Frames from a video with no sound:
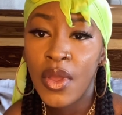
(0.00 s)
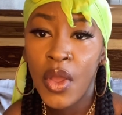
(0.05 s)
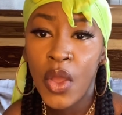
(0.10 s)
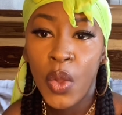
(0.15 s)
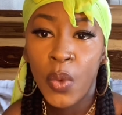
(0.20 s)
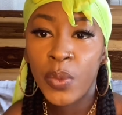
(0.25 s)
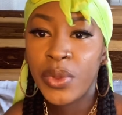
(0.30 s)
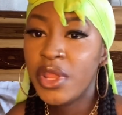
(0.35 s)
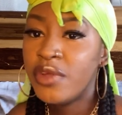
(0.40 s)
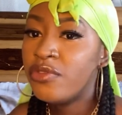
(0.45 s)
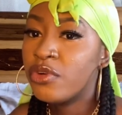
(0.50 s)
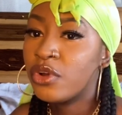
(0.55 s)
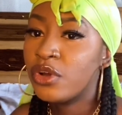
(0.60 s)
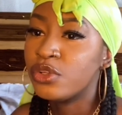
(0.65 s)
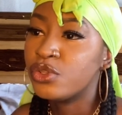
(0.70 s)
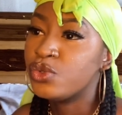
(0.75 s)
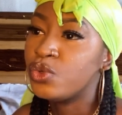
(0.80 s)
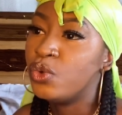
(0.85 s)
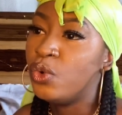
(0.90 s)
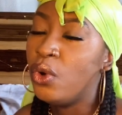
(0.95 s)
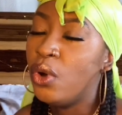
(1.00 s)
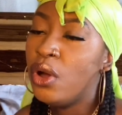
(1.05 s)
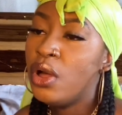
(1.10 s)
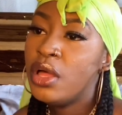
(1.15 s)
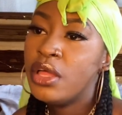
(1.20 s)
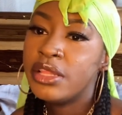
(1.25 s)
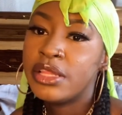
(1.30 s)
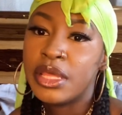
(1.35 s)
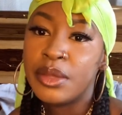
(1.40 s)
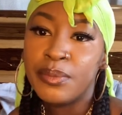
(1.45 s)
We never got taught
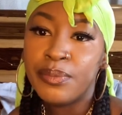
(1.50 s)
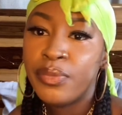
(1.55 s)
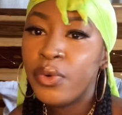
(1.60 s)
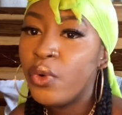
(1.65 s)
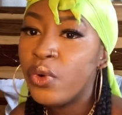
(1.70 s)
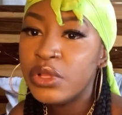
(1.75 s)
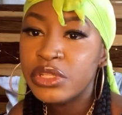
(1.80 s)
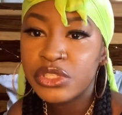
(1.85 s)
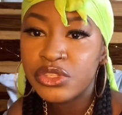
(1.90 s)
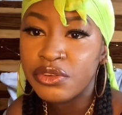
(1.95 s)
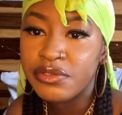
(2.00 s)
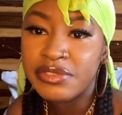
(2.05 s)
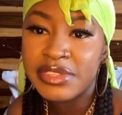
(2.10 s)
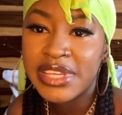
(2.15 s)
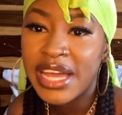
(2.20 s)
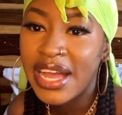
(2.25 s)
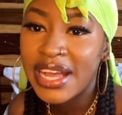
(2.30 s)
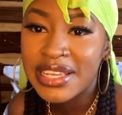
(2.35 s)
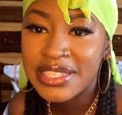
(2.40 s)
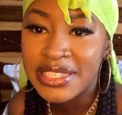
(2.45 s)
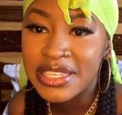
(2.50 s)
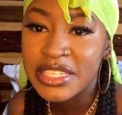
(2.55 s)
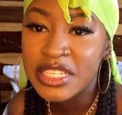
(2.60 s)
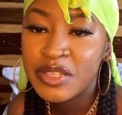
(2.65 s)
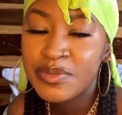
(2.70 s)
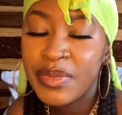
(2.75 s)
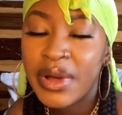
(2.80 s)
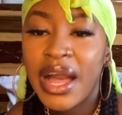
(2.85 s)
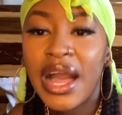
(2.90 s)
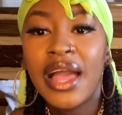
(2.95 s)
the importance of taxes,
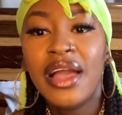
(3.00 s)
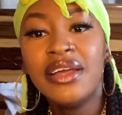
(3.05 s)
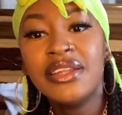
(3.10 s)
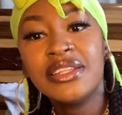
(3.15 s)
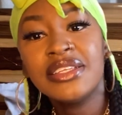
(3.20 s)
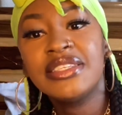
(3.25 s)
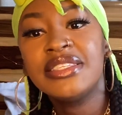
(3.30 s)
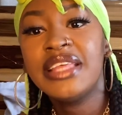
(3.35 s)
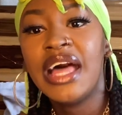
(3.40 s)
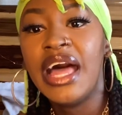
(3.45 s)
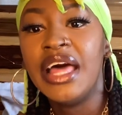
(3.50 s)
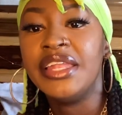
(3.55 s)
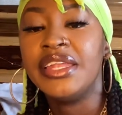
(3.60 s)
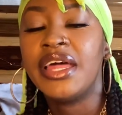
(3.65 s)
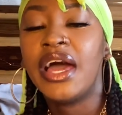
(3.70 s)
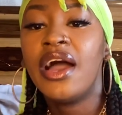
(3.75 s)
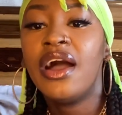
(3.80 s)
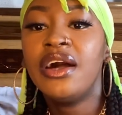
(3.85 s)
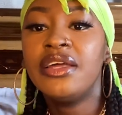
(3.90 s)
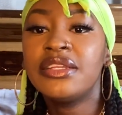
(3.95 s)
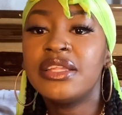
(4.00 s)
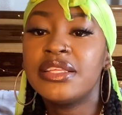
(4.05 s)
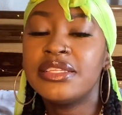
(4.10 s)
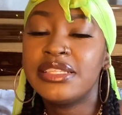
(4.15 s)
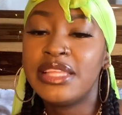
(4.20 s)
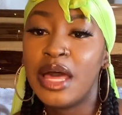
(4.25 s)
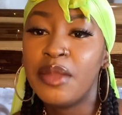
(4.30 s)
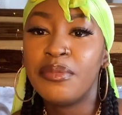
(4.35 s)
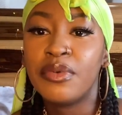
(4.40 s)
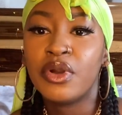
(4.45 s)
but I understand
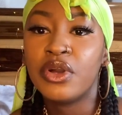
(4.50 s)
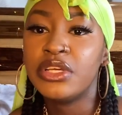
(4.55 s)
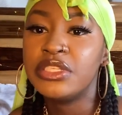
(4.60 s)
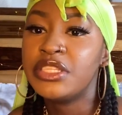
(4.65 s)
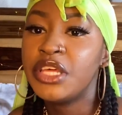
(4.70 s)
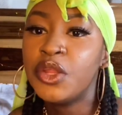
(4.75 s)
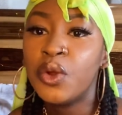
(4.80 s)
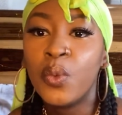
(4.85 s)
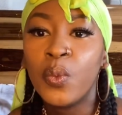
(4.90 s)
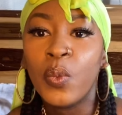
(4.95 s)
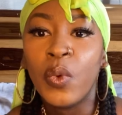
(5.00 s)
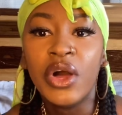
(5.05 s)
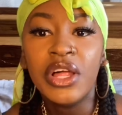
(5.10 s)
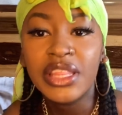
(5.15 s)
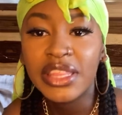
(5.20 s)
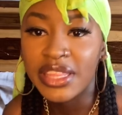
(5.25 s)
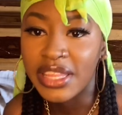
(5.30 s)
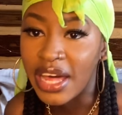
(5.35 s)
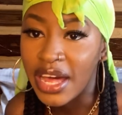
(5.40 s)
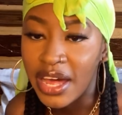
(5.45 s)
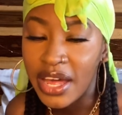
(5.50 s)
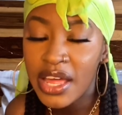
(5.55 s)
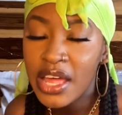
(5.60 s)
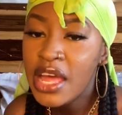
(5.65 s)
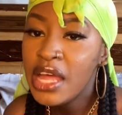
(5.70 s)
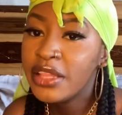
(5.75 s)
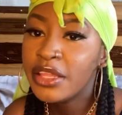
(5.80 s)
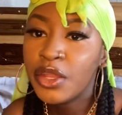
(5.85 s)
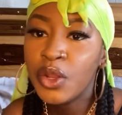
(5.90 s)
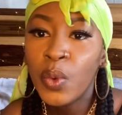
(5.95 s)
because they don't want that.
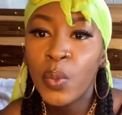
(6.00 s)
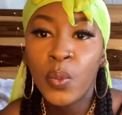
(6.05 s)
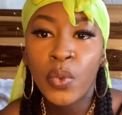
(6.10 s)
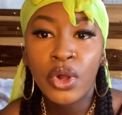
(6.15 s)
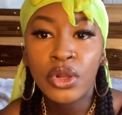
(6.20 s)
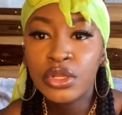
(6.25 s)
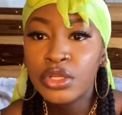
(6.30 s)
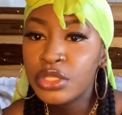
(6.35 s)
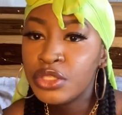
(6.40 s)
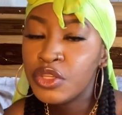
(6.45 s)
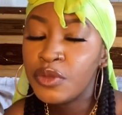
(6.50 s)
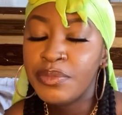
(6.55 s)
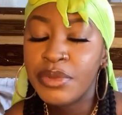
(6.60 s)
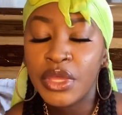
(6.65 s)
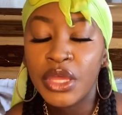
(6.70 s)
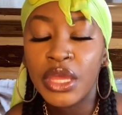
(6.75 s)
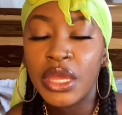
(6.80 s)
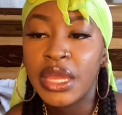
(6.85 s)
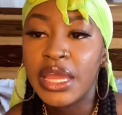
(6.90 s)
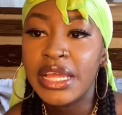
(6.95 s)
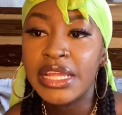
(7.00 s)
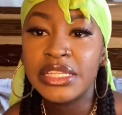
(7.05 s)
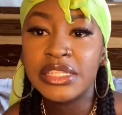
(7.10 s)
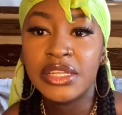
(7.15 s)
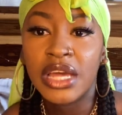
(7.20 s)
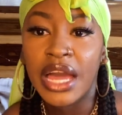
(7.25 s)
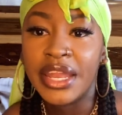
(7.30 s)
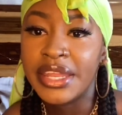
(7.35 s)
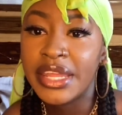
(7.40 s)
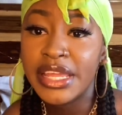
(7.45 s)
They don't want you to be
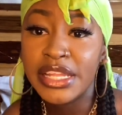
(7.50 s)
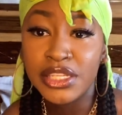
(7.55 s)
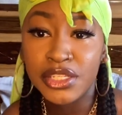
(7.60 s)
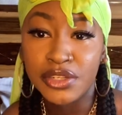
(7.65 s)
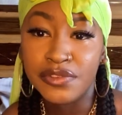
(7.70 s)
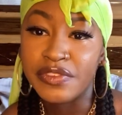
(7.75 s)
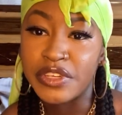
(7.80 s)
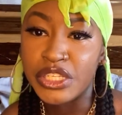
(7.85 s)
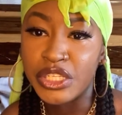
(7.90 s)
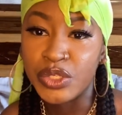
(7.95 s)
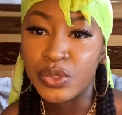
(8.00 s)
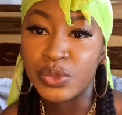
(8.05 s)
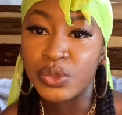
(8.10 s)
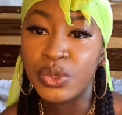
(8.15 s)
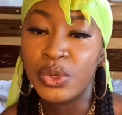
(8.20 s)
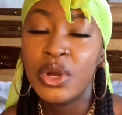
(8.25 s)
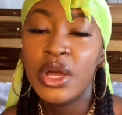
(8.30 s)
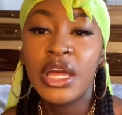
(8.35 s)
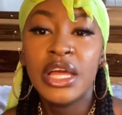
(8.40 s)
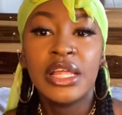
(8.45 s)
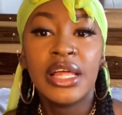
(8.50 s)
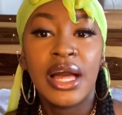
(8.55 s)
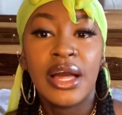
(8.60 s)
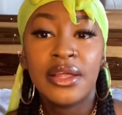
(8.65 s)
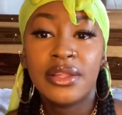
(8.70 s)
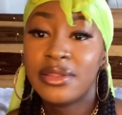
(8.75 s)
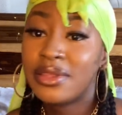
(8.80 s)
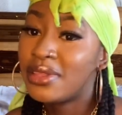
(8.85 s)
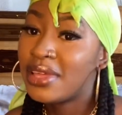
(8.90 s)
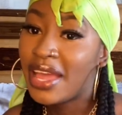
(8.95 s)
an individual.
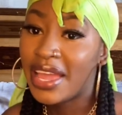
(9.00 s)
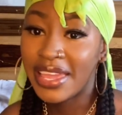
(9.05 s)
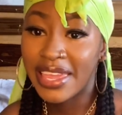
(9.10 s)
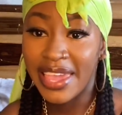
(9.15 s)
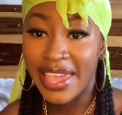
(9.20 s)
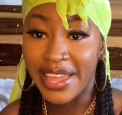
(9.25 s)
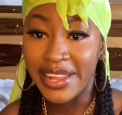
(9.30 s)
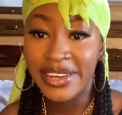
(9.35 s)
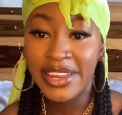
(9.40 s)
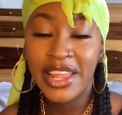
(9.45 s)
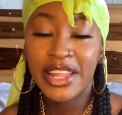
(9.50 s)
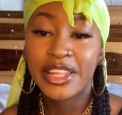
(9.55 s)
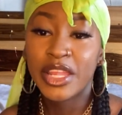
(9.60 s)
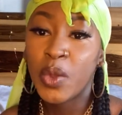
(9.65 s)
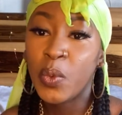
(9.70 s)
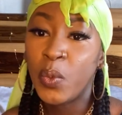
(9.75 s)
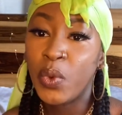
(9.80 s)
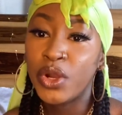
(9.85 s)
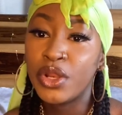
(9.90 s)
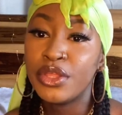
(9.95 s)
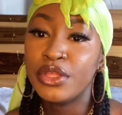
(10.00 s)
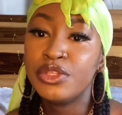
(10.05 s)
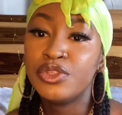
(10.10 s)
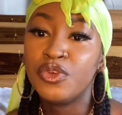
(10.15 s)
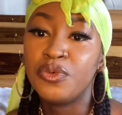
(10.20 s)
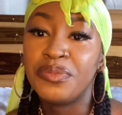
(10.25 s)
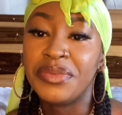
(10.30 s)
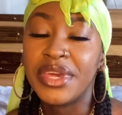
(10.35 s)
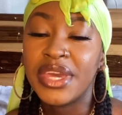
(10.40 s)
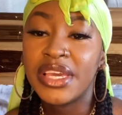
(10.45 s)
Again, they want you to
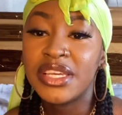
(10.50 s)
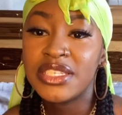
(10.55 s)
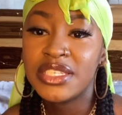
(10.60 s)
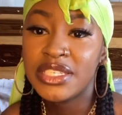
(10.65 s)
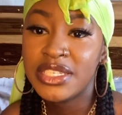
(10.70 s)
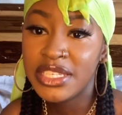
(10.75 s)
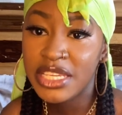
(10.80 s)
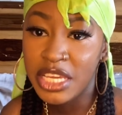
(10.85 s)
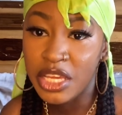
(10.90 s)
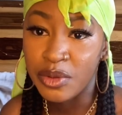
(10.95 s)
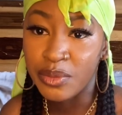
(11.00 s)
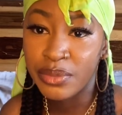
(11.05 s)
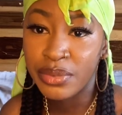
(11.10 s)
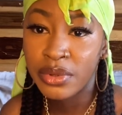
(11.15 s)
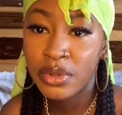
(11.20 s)
be a sheep.